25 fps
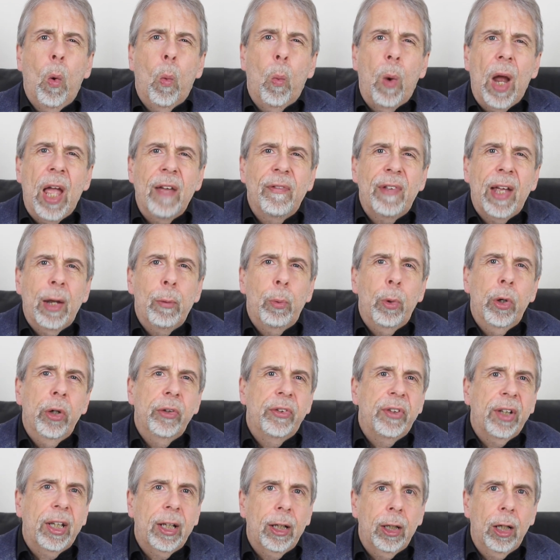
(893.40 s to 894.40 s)
Where there
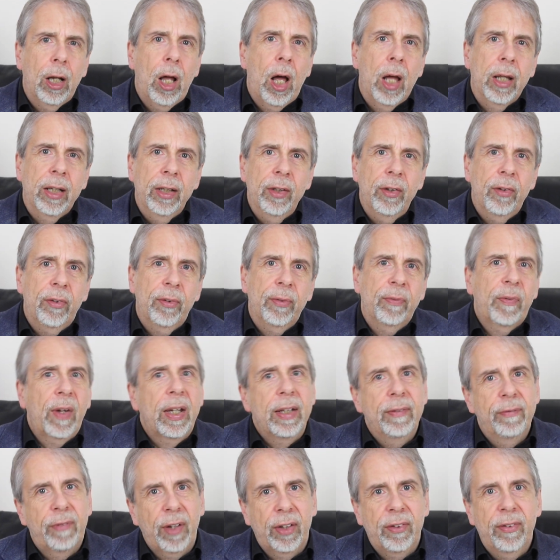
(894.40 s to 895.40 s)
were declines,
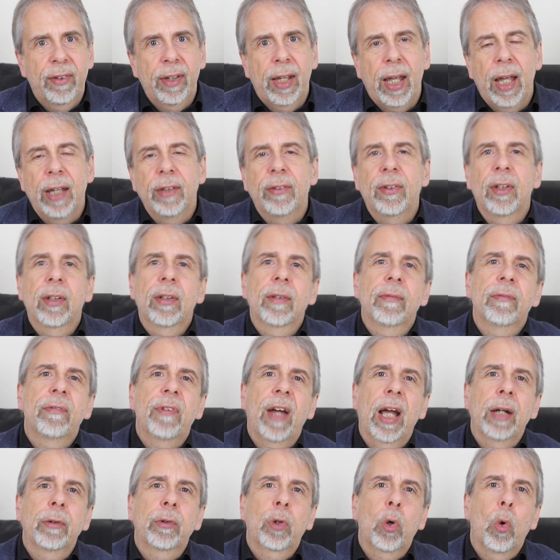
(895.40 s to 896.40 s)
they investigated
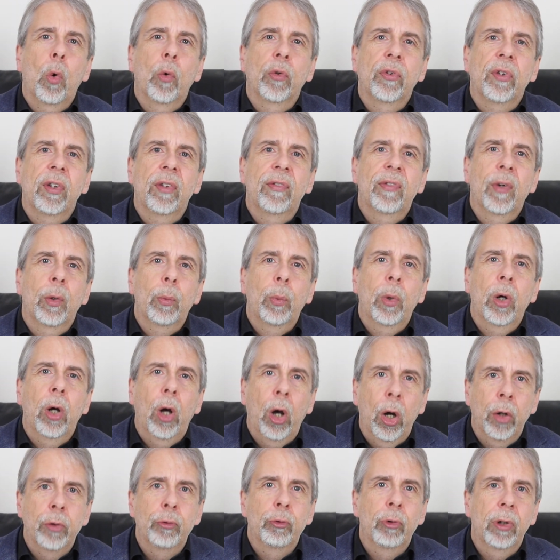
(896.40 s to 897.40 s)
and found causes that
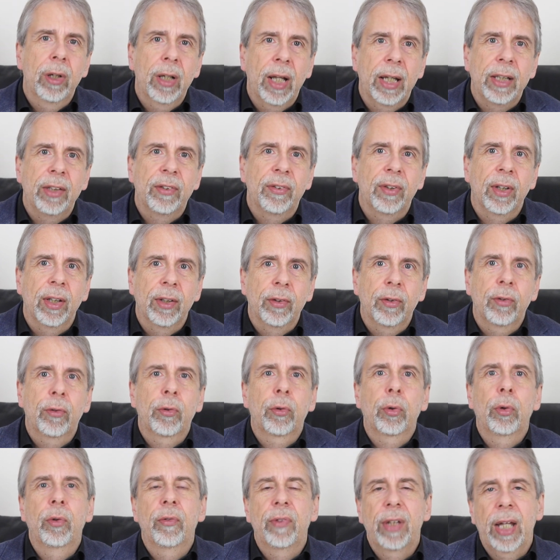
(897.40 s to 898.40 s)
were unrelated
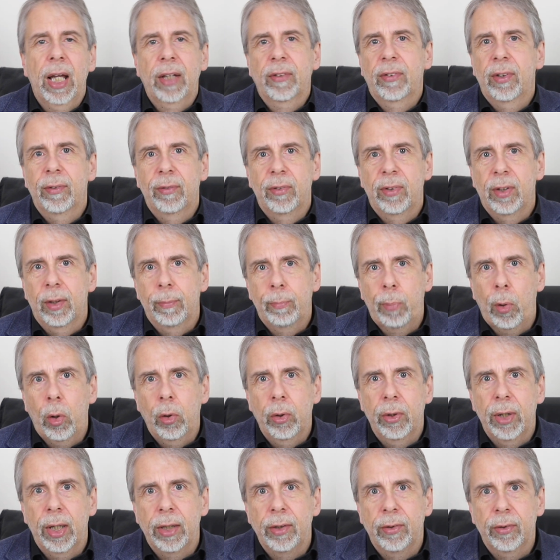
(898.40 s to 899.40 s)
to the activity of
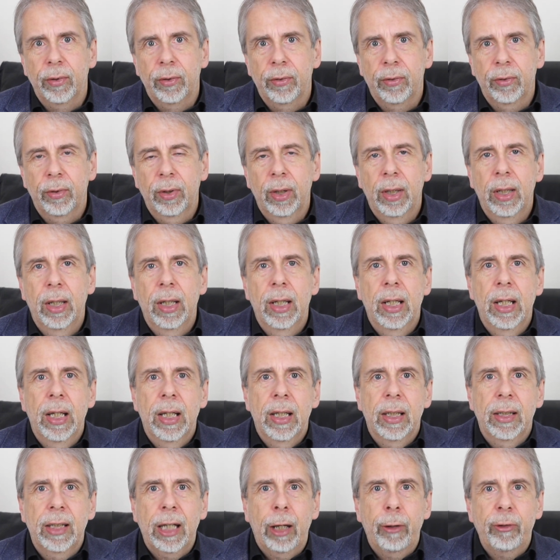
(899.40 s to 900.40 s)
pollinators.
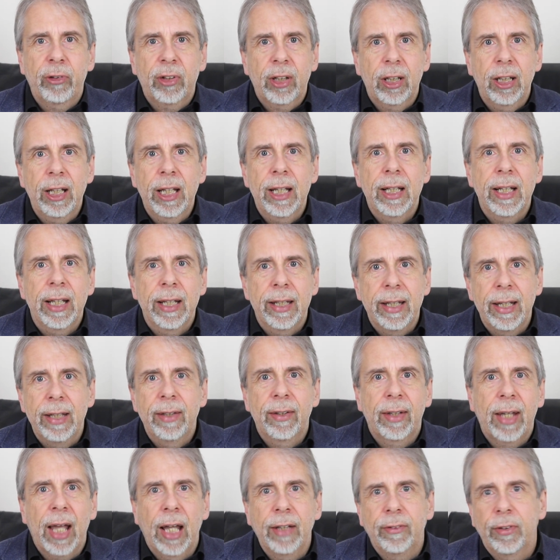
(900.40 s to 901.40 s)
Now, it's clearly an
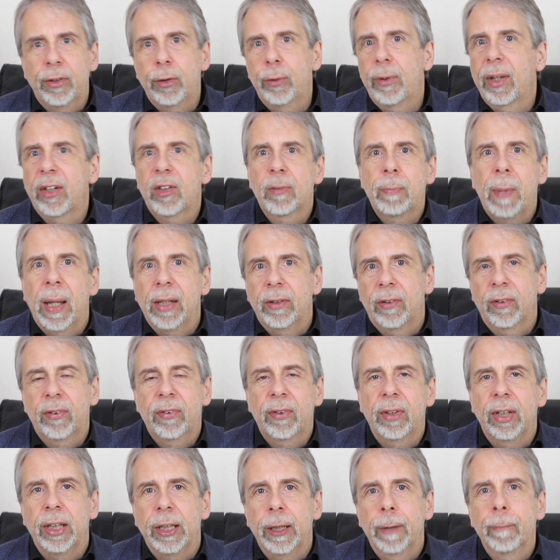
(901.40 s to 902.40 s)
indicator you'd expect to
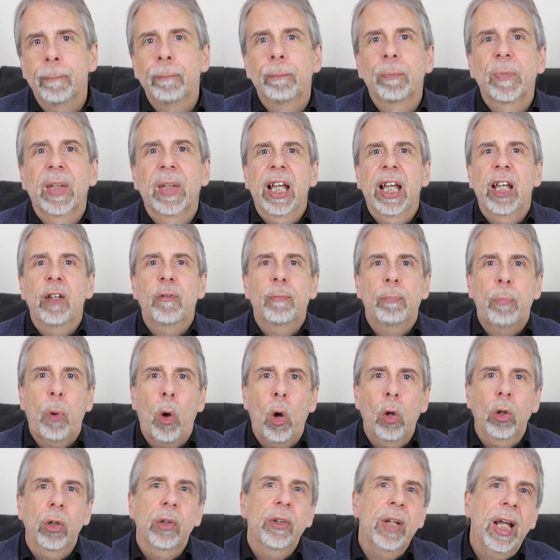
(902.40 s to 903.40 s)
see. If
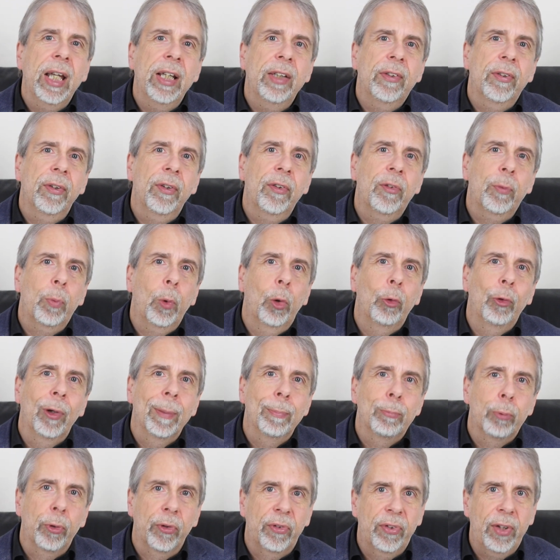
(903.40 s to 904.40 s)
pollinators were
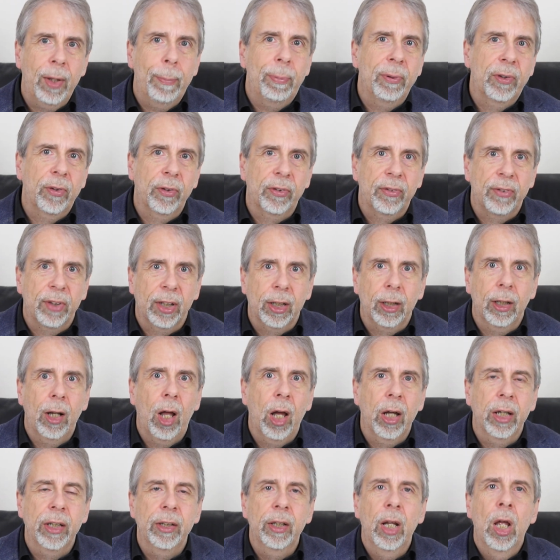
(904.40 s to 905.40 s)
in precipitous
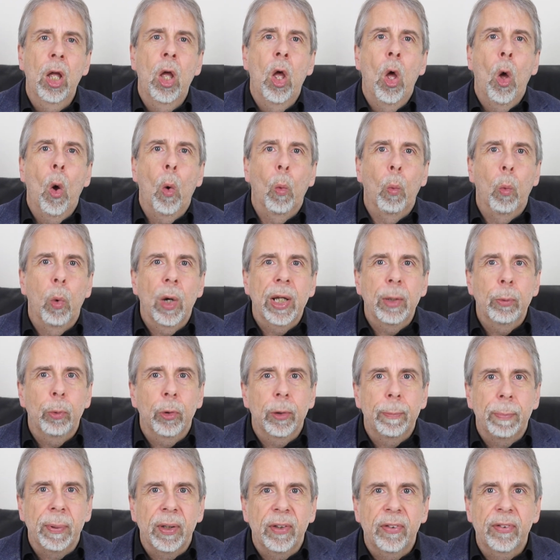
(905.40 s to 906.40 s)
decline, we
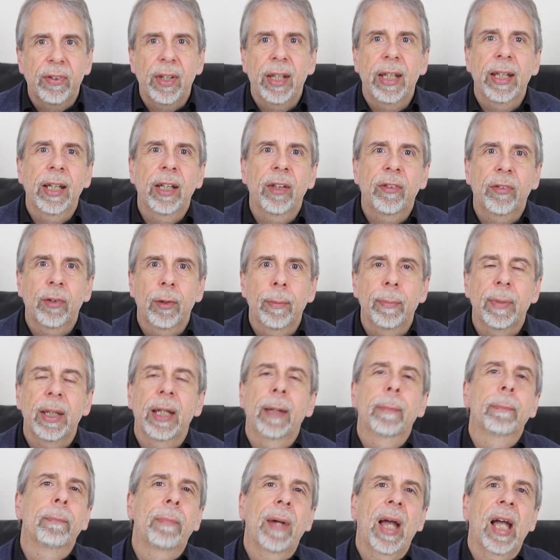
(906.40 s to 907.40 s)
would be seeing some
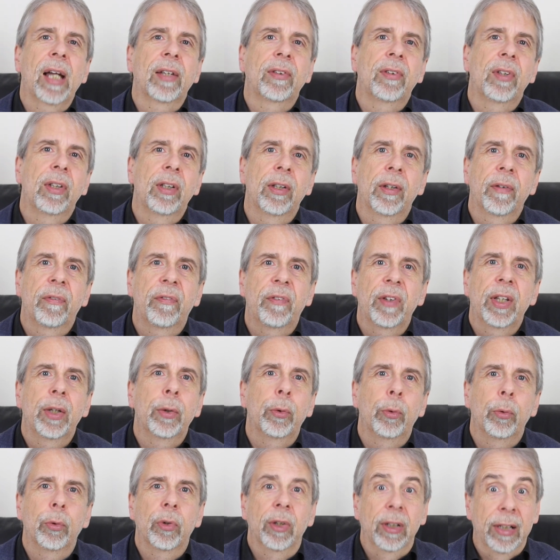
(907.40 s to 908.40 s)
impact in the
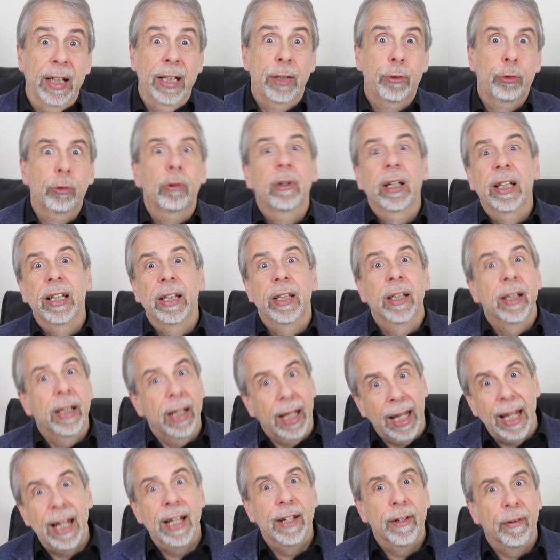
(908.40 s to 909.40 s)
field, literally
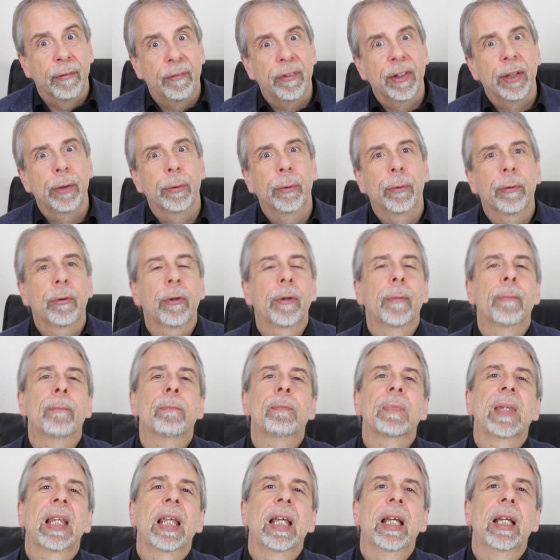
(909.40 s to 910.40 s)
in the field.
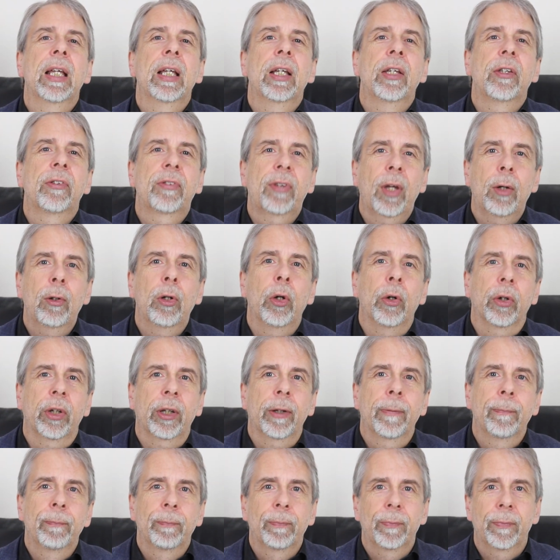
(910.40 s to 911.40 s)
So
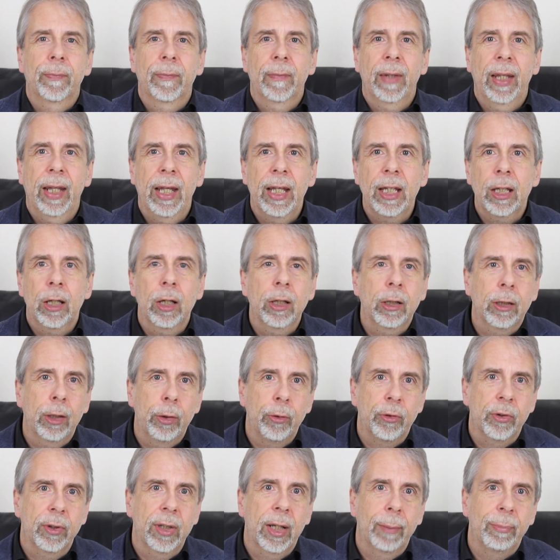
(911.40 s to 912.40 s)
look, in
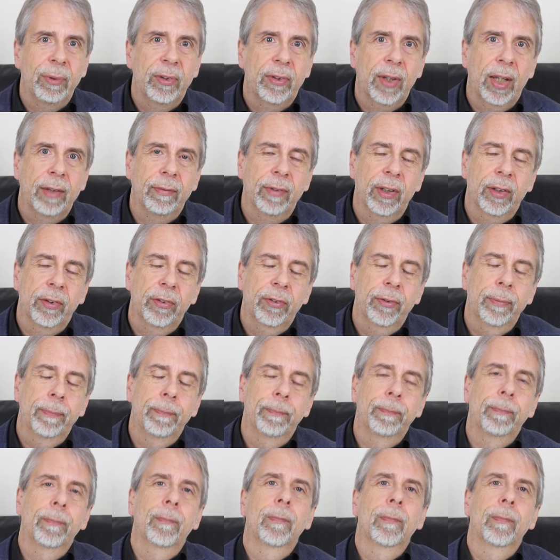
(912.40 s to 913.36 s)
conclusion, let me say this.